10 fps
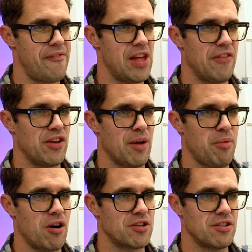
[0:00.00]
If you get a
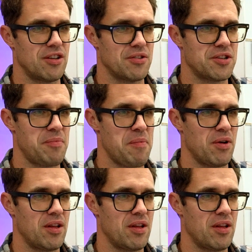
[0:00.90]
partial, you know, no, some like people.